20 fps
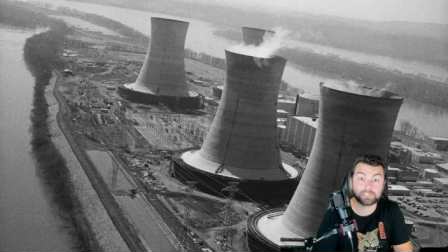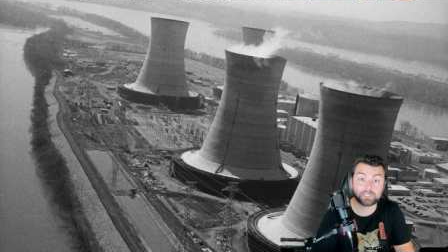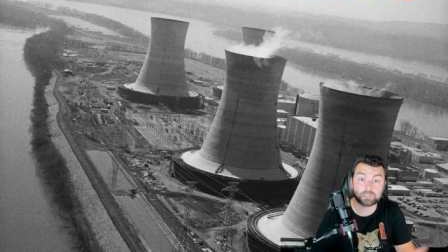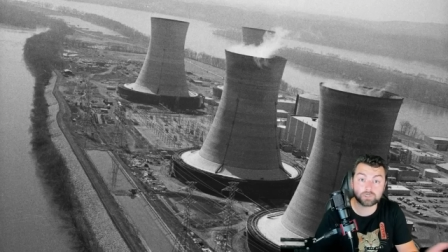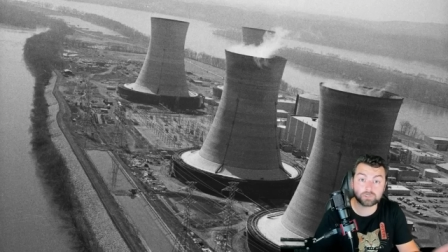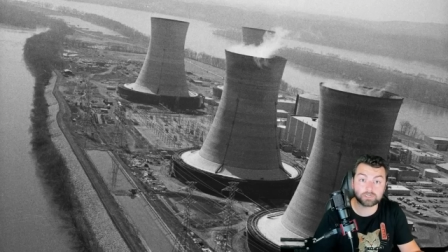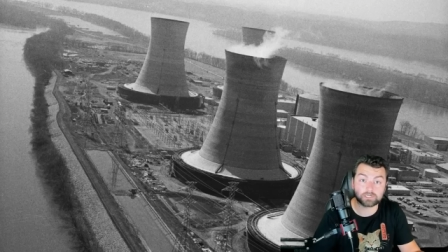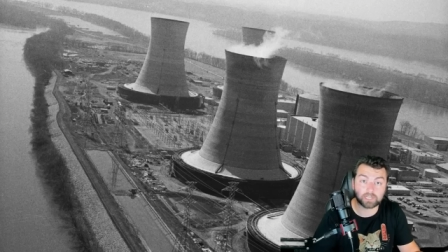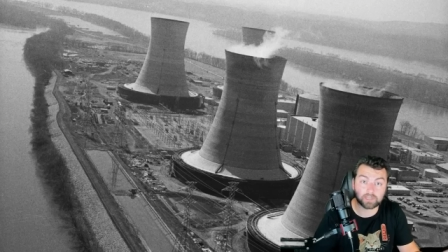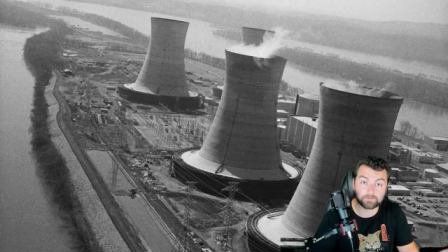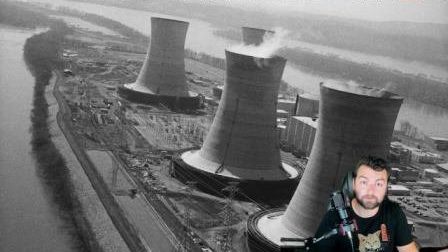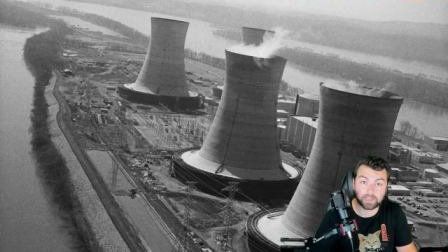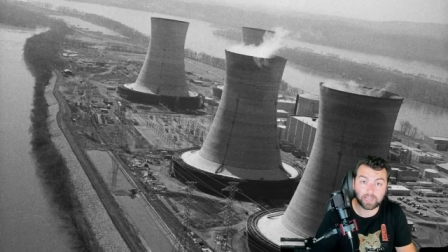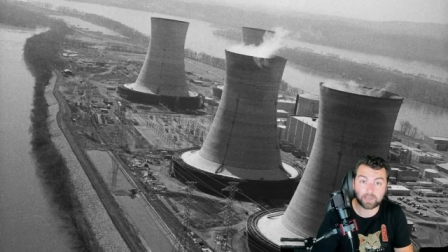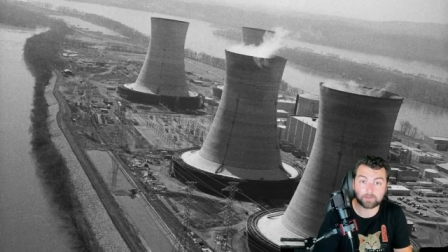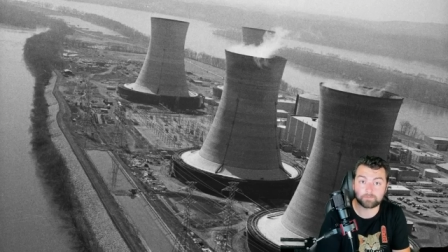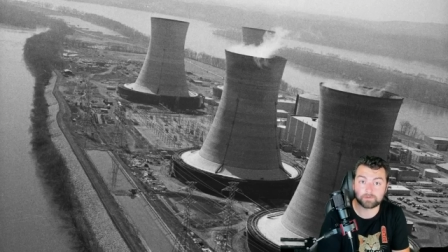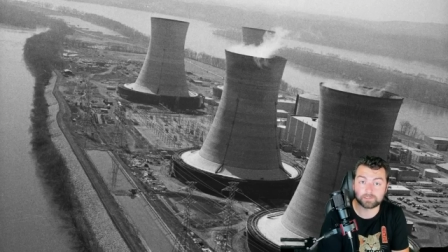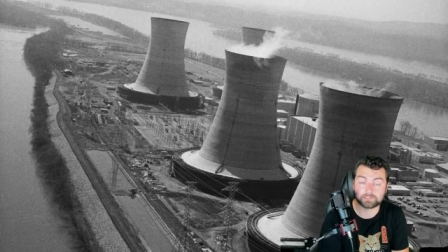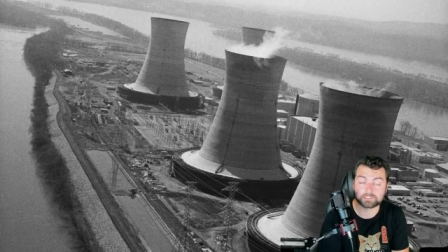could have
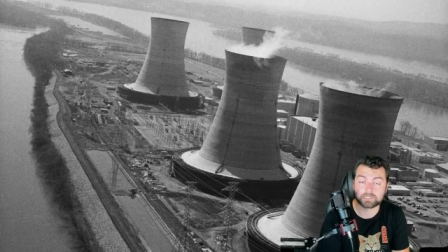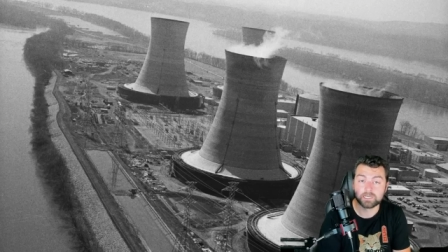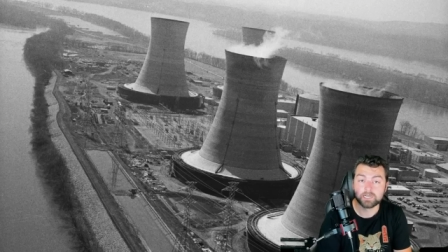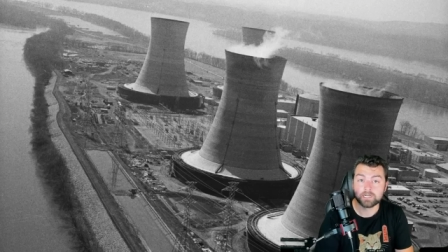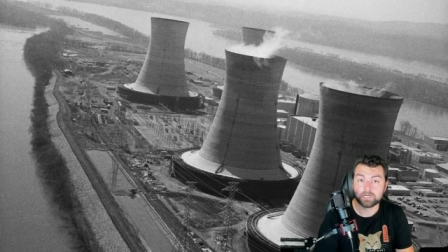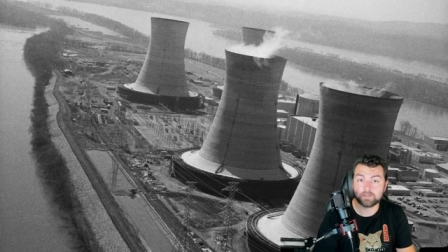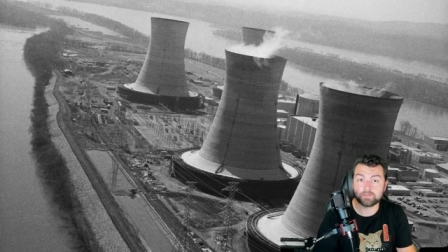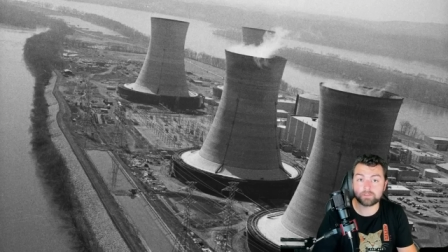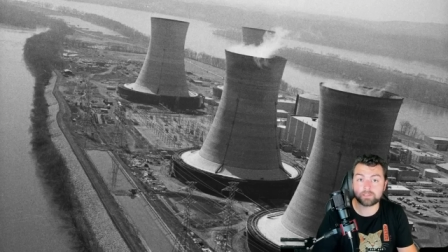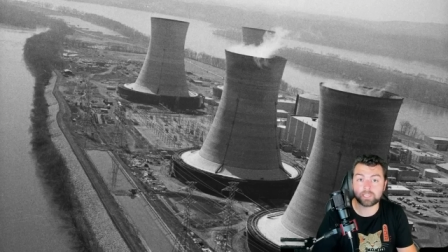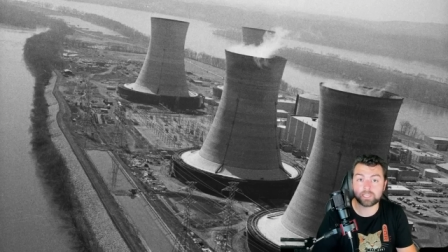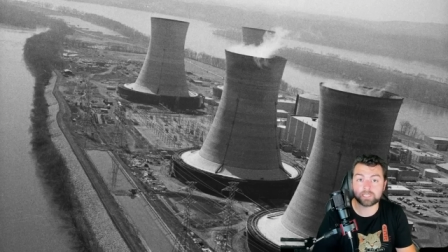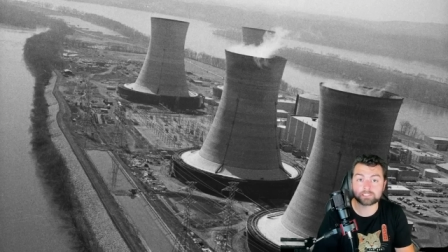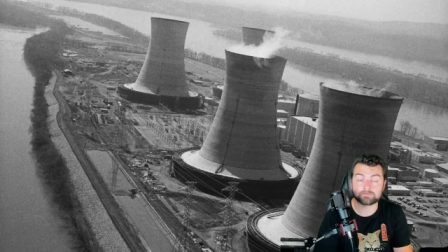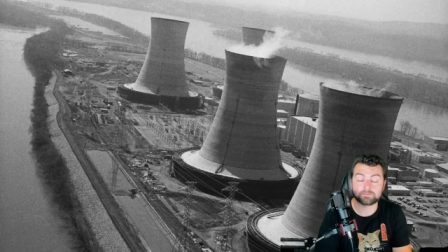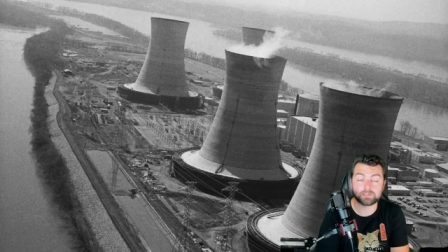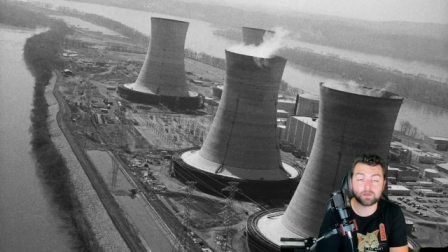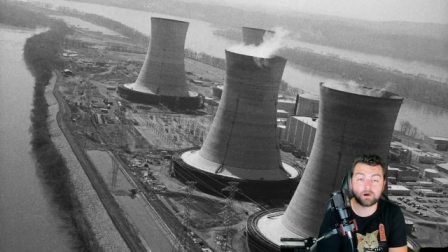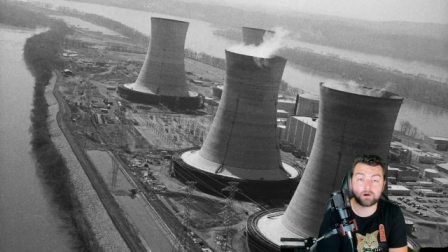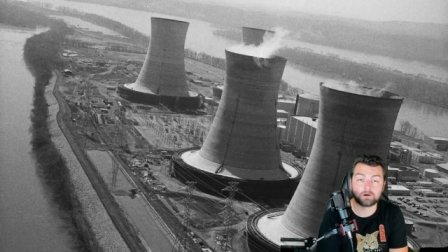happened in the case
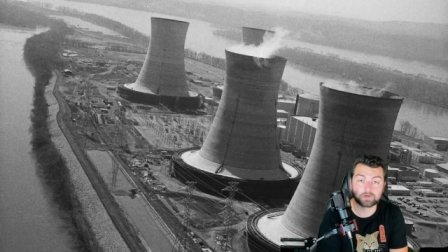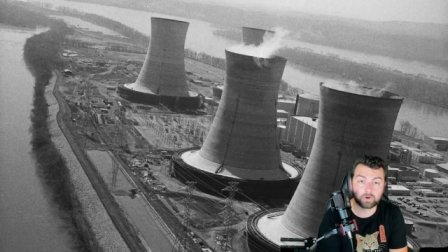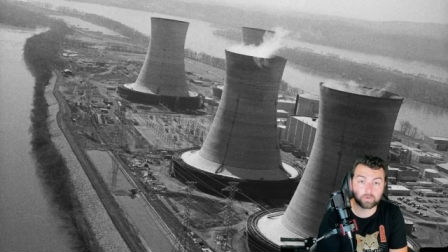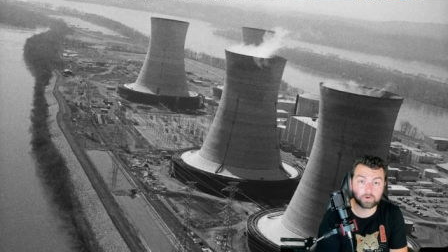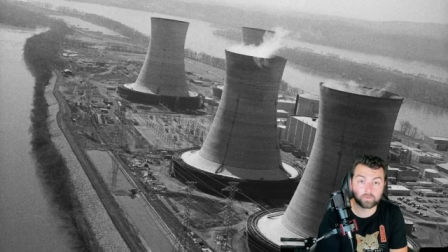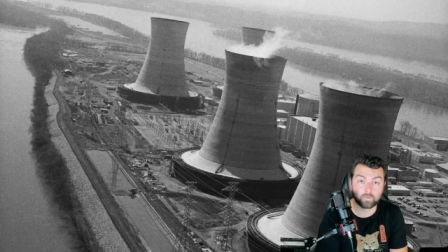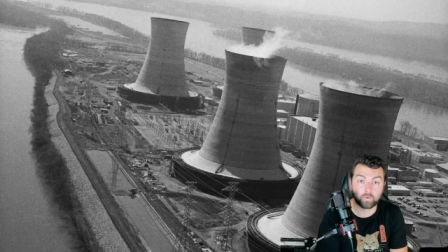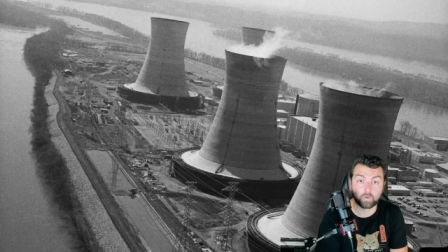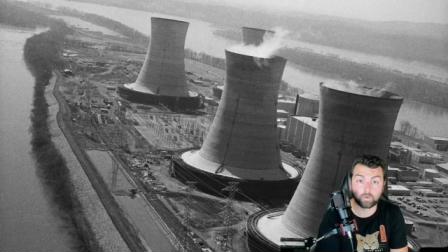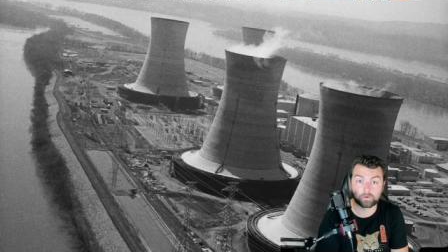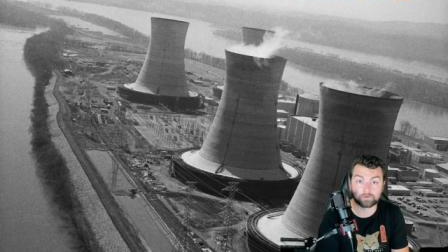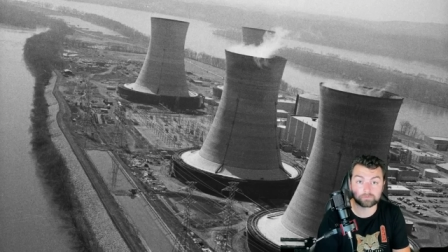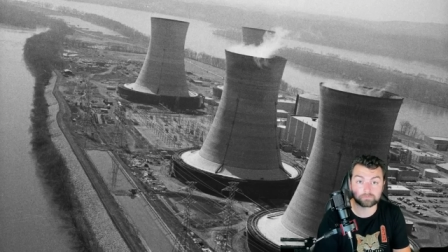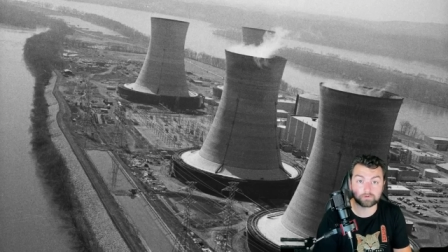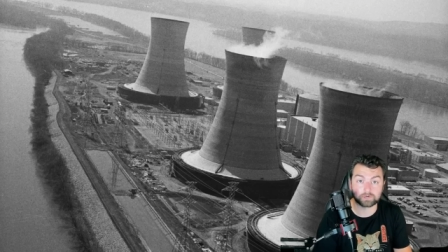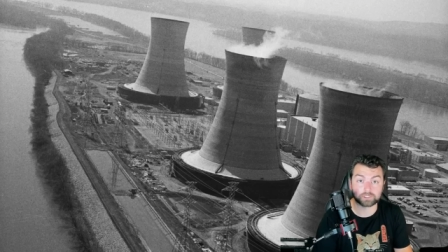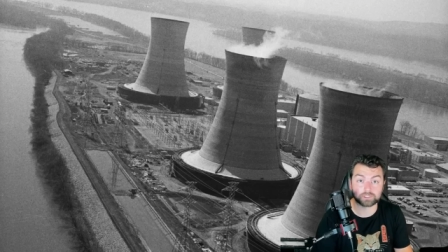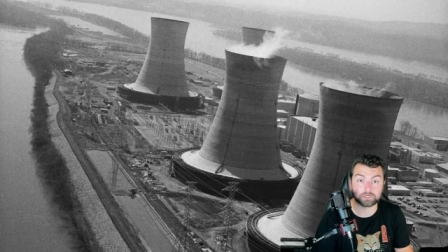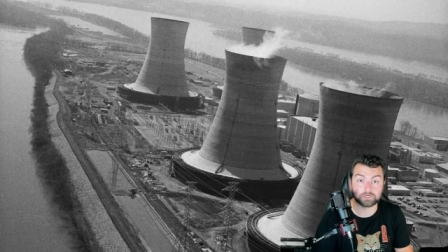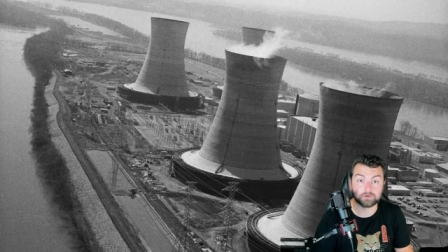of the ongoing war with
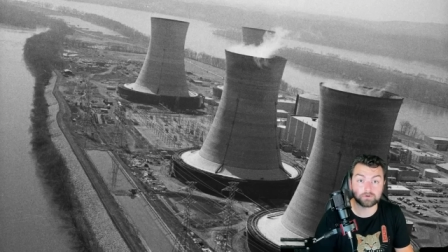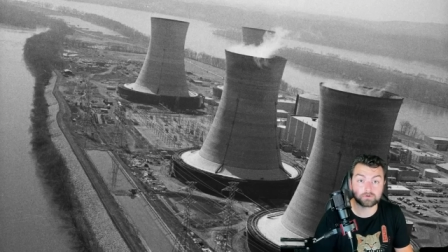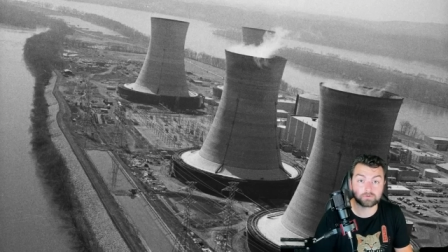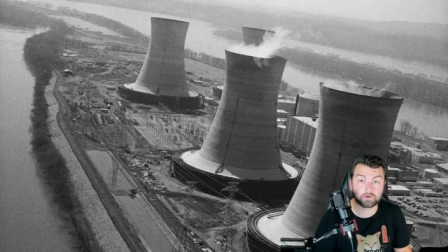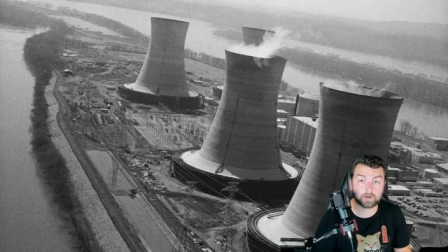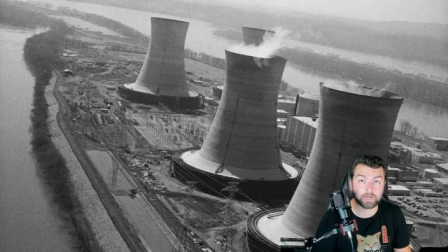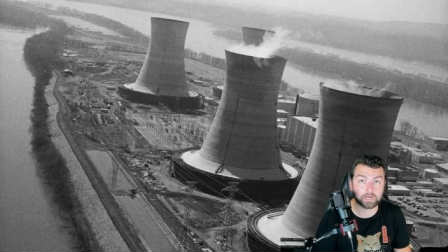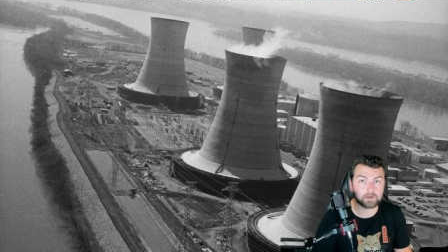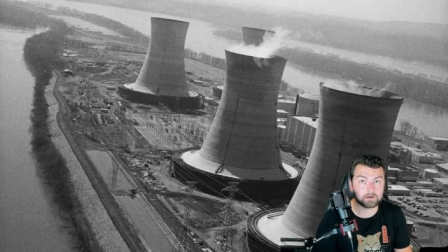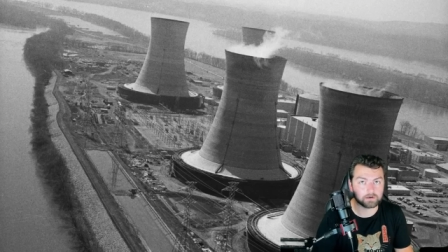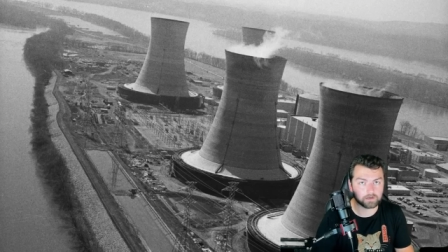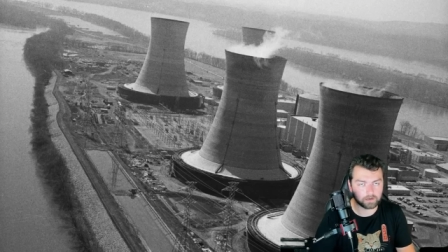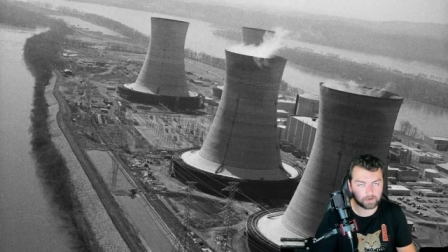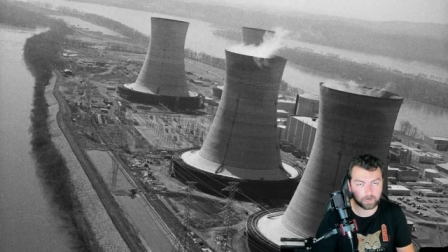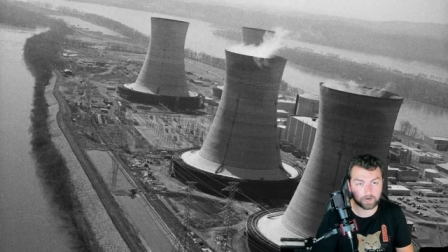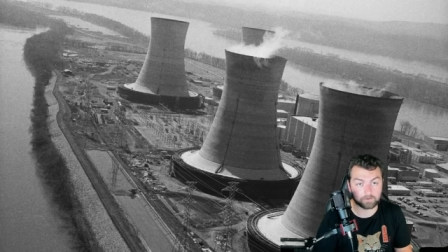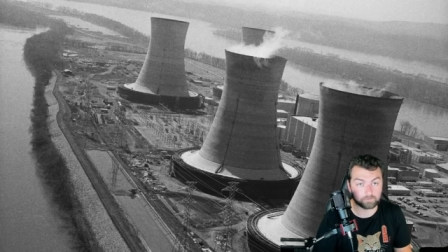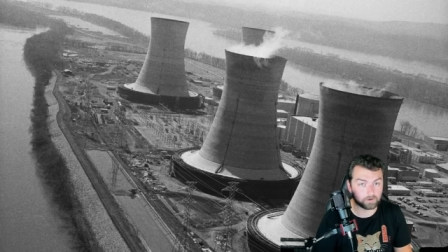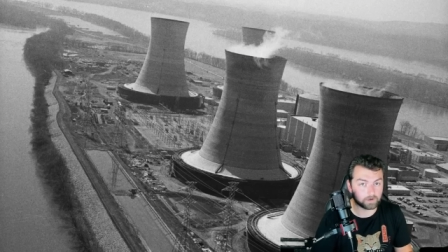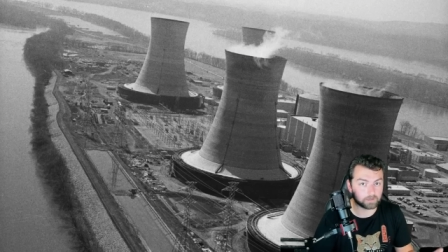Russia and Ukraine,
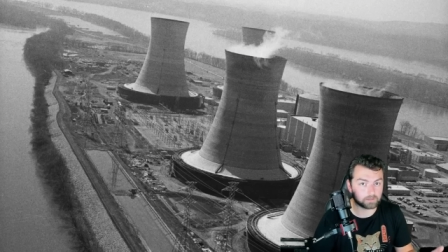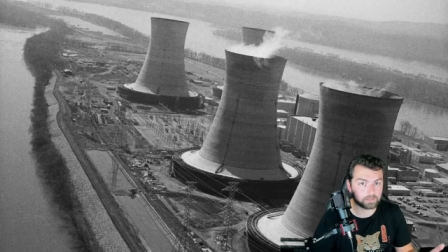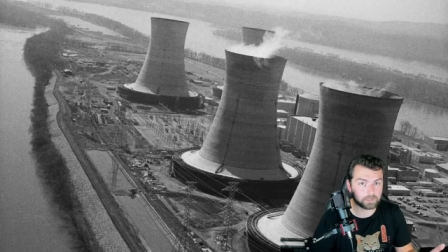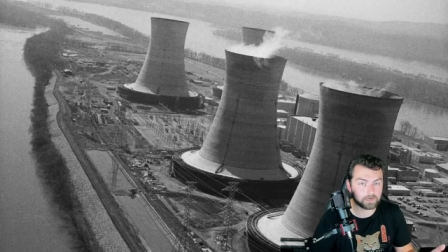ironically